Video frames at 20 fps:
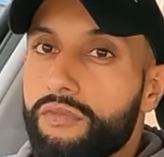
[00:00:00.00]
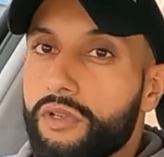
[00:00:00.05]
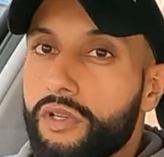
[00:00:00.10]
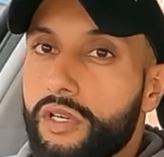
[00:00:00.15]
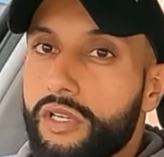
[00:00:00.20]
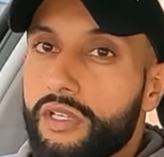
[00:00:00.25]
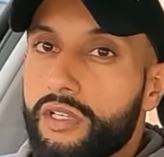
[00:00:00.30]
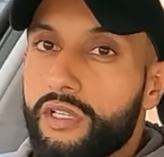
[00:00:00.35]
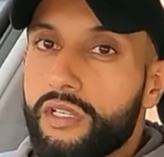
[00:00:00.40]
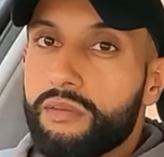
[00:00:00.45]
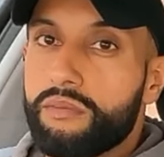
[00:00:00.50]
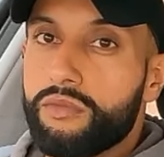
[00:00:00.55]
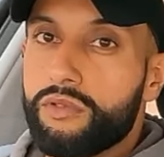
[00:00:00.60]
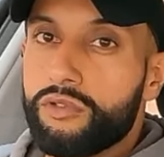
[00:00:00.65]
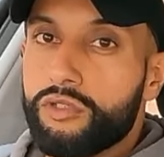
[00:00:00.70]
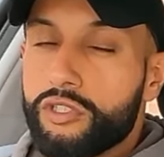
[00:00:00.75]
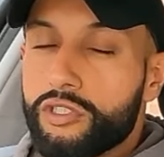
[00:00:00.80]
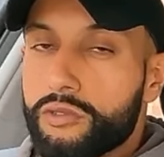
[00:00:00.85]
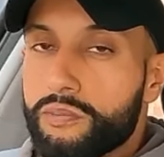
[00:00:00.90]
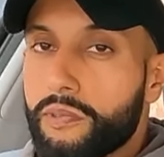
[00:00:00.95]
like
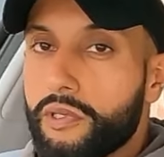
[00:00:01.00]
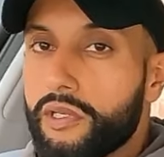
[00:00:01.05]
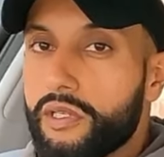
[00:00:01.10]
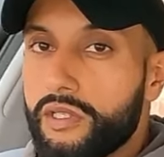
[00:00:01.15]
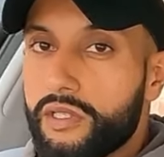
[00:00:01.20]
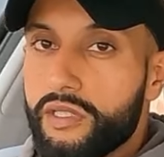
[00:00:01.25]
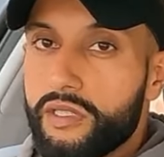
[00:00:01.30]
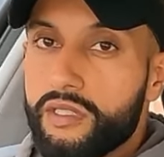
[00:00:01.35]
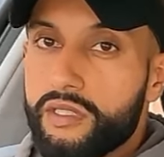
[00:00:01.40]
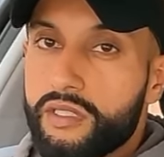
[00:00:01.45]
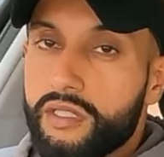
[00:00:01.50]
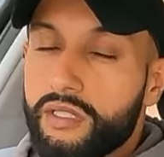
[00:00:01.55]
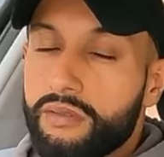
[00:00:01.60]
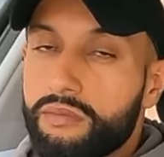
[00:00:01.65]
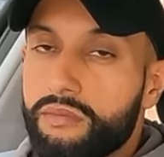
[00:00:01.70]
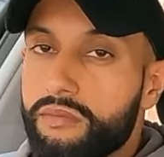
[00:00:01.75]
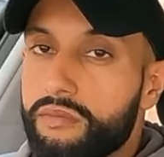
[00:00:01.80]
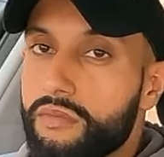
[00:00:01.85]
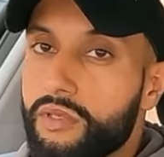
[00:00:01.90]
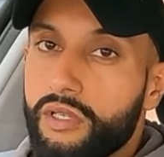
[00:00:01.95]
Trustpilot
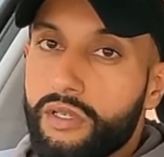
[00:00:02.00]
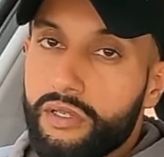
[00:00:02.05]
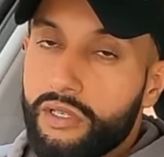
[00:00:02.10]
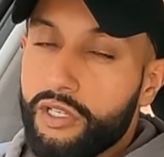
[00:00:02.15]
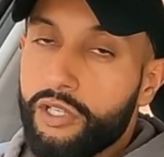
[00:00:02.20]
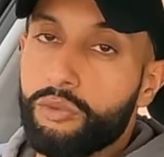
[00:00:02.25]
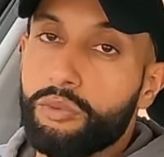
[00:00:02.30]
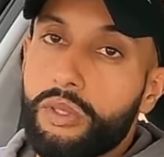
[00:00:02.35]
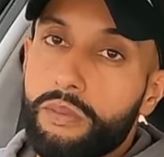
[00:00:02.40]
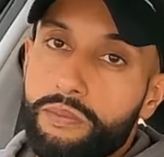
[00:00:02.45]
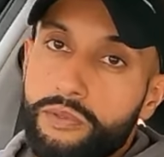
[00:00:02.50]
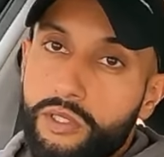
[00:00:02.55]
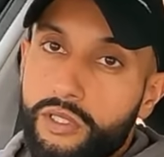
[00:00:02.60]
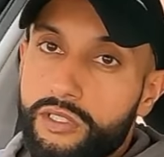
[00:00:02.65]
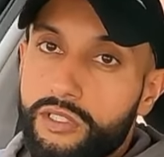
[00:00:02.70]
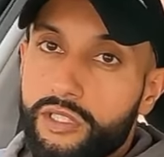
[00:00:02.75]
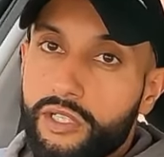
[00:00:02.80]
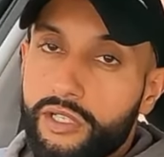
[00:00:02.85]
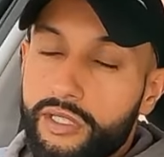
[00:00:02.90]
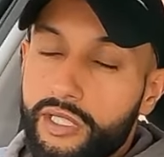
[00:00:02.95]
and other
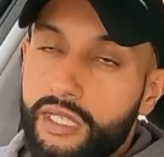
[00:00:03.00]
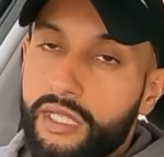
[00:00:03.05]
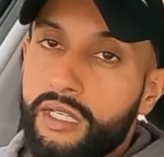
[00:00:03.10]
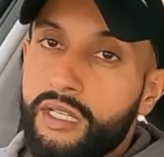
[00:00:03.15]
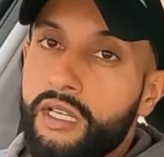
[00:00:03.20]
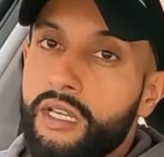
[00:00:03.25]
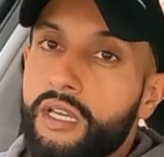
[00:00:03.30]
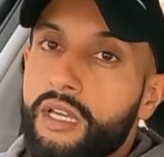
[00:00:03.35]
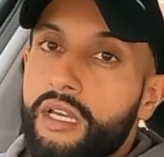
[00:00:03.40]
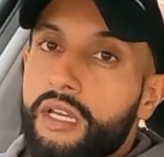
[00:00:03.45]
websites like that.